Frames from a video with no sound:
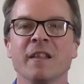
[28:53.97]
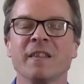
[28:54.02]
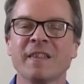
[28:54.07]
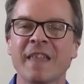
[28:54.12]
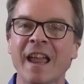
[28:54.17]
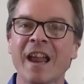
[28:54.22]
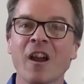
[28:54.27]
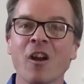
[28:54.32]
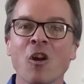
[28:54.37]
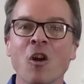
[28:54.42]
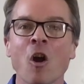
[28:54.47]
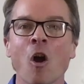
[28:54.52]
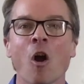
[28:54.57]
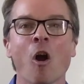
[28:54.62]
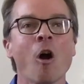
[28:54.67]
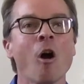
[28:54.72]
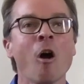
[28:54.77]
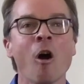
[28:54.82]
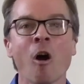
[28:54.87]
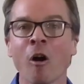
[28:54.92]
there
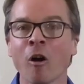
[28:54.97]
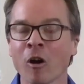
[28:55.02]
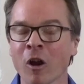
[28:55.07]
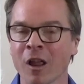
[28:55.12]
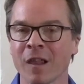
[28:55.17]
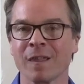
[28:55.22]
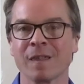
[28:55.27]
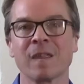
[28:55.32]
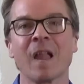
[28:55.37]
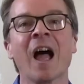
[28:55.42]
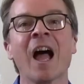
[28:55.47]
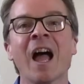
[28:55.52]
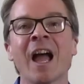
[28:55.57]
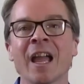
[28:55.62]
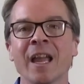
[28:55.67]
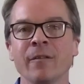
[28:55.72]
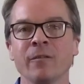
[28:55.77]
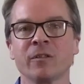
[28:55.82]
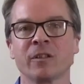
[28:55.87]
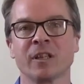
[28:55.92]
are
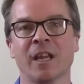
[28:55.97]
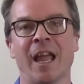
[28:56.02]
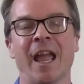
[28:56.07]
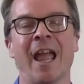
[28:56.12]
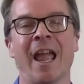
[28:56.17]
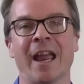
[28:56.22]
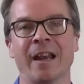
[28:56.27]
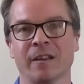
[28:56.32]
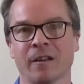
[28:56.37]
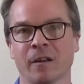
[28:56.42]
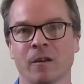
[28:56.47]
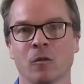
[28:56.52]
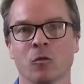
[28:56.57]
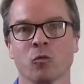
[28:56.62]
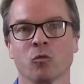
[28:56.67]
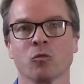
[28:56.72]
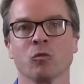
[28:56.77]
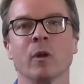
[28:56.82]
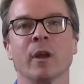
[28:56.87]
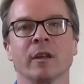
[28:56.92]
lives at
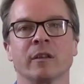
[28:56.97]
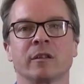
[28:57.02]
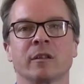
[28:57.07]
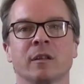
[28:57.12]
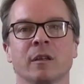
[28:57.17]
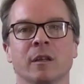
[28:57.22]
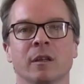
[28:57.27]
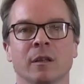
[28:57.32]
risk.